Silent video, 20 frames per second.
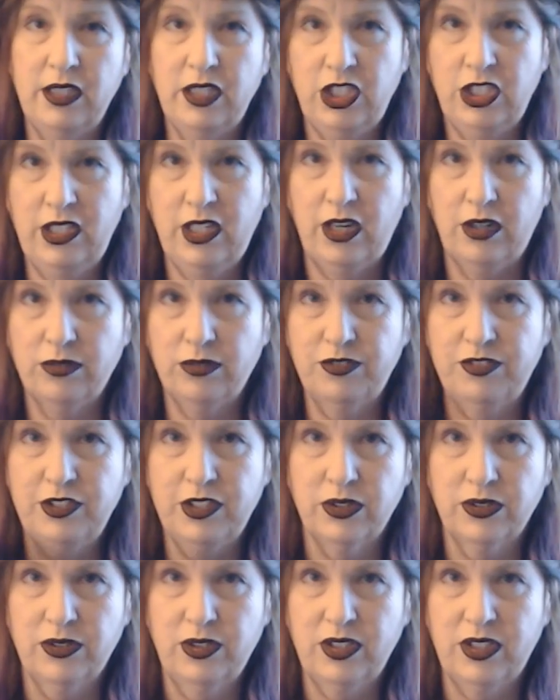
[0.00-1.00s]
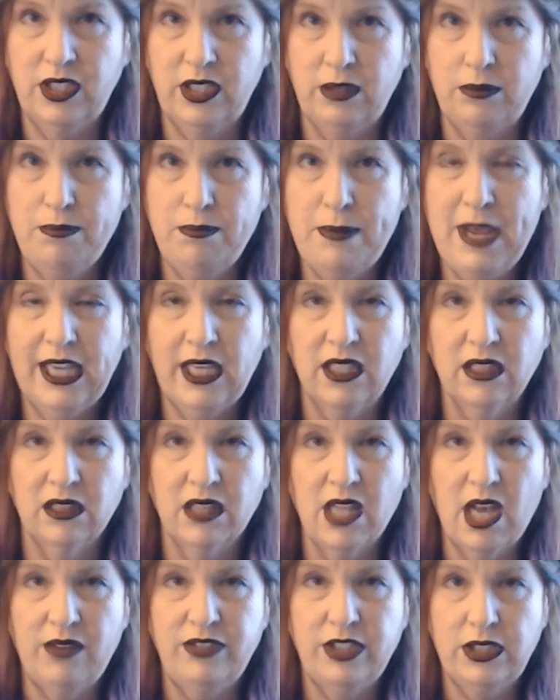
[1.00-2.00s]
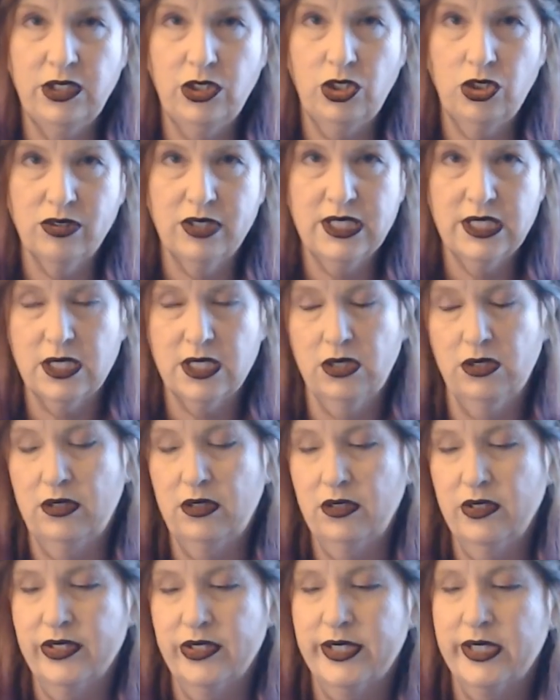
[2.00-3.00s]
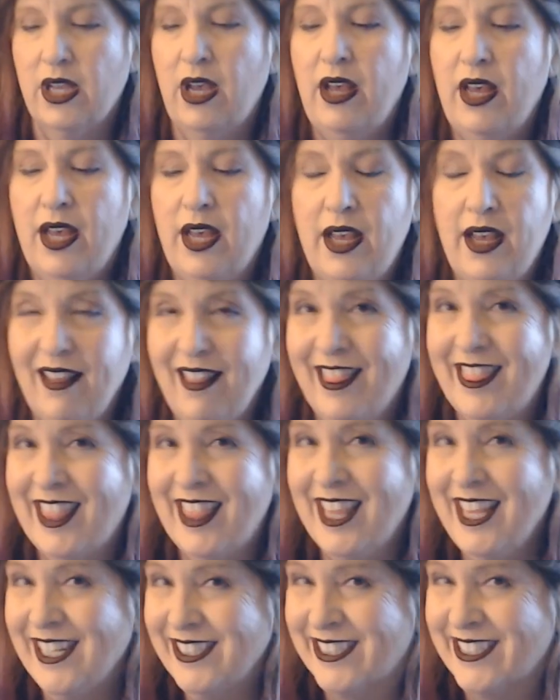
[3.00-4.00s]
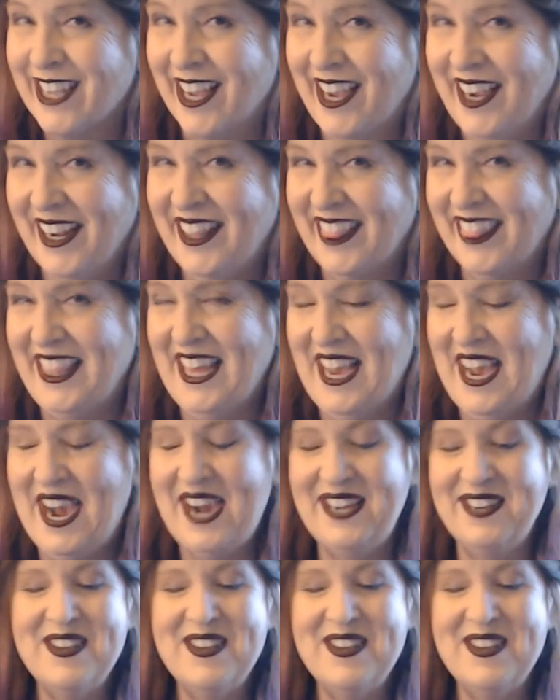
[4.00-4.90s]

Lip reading: you know, feel good, make it loving crystals and things like that.